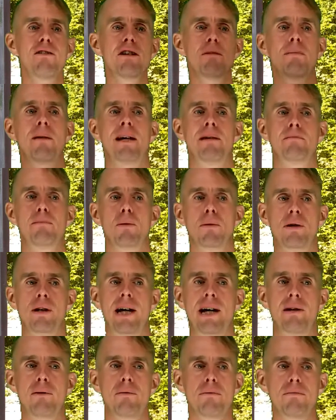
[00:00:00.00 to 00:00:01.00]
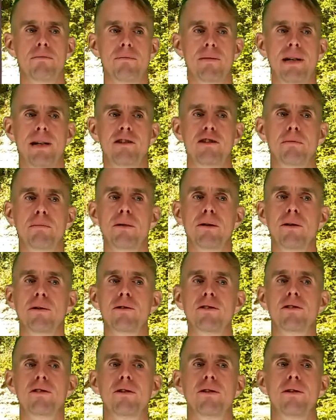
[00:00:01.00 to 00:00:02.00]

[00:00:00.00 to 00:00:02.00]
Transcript: the blackboard now is a plot